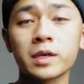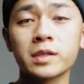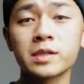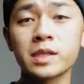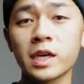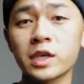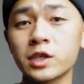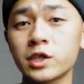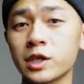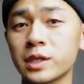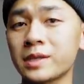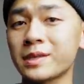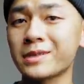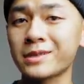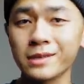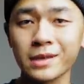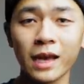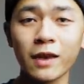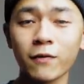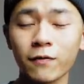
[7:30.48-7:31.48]
Extend extension,
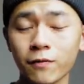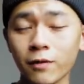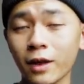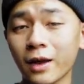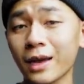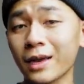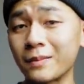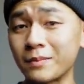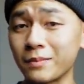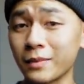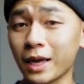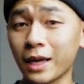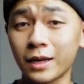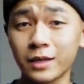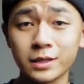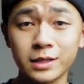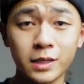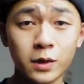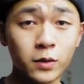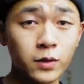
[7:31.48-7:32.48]
stay fly, and
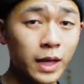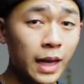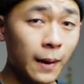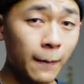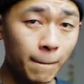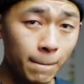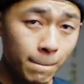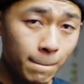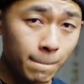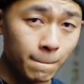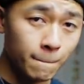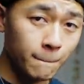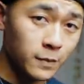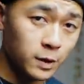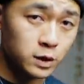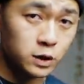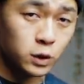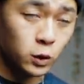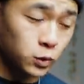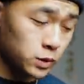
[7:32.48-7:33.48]
until then,
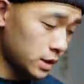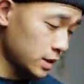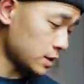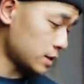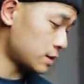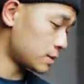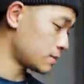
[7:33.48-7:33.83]
deuces.